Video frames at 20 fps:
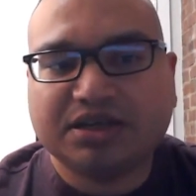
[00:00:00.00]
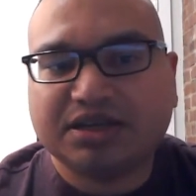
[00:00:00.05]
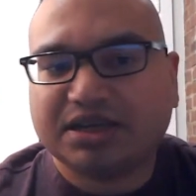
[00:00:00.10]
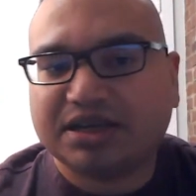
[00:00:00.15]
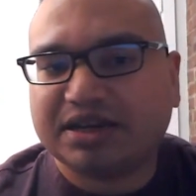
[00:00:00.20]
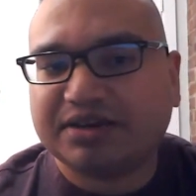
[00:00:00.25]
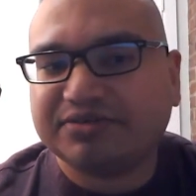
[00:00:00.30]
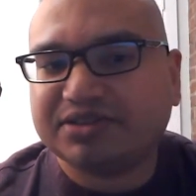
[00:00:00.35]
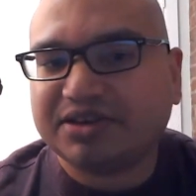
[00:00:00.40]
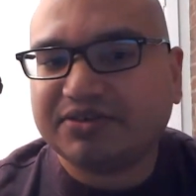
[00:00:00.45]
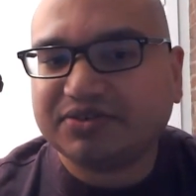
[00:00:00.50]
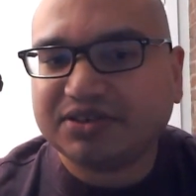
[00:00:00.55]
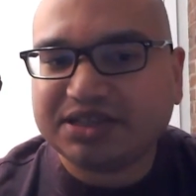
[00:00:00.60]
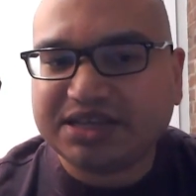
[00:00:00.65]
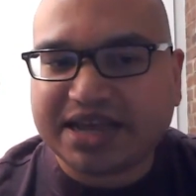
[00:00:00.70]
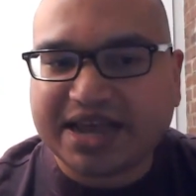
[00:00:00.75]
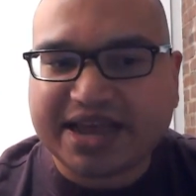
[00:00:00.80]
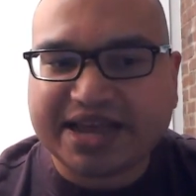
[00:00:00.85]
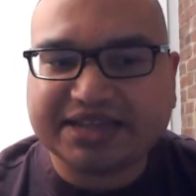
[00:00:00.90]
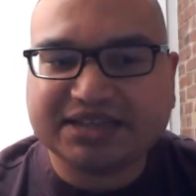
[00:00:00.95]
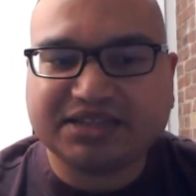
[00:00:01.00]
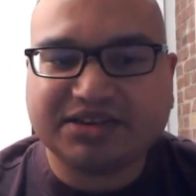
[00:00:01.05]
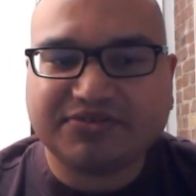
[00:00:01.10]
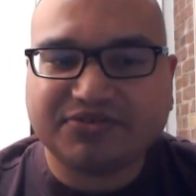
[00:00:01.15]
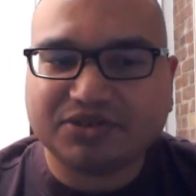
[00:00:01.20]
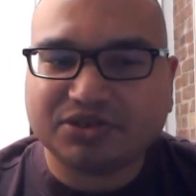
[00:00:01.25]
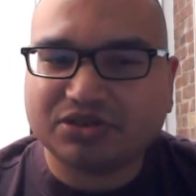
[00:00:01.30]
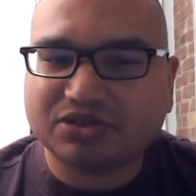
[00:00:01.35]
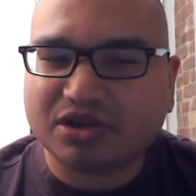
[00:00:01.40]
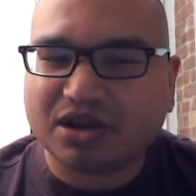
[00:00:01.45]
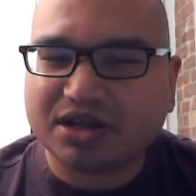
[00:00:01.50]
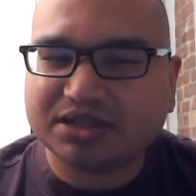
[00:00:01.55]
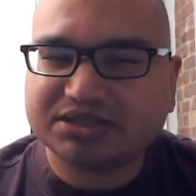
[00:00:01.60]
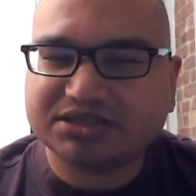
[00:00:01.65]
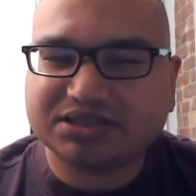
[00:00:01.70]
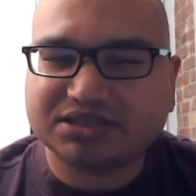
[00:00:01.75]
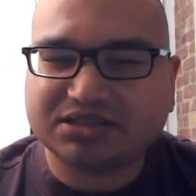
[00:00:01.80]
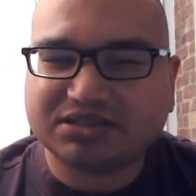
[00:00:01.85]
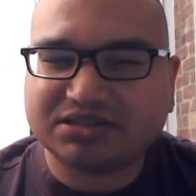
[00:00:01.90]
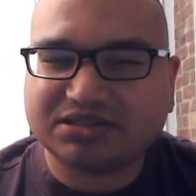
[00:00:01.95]
And I've definitely had different
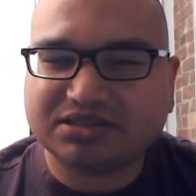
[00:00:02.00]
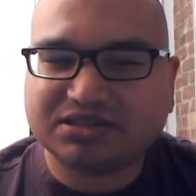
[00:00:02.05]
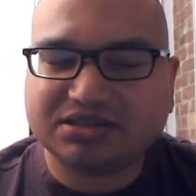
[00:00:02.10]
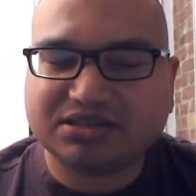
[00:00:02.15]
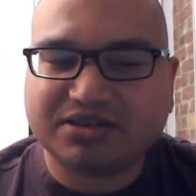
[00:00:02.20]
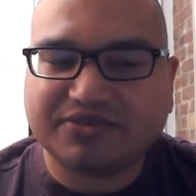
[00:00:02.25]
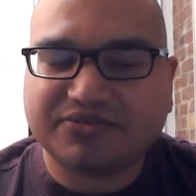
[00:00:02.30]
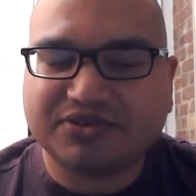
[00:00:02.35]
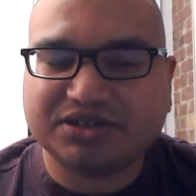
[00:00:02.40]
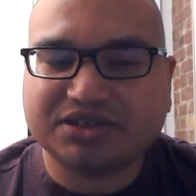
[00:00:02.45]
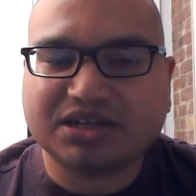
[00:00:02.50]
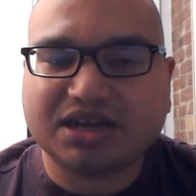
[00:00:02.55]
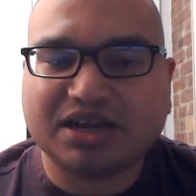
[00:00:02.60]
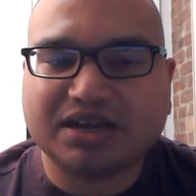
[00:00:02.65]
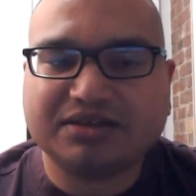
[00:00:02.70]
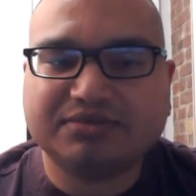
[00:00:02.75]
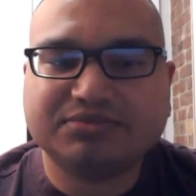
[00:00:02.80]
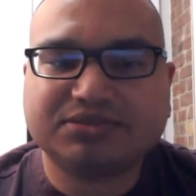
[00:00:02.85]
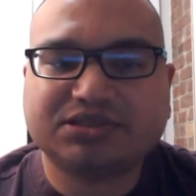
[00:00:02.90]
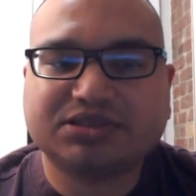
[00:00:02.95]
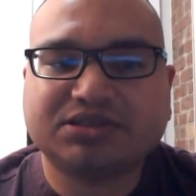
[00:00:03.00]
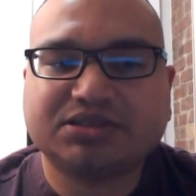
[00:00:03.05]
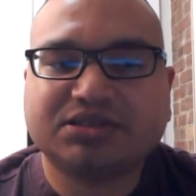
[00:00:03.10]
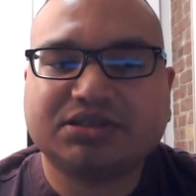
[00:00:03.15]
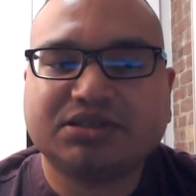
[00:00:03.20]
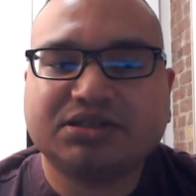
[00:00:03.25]
thoughts at different times.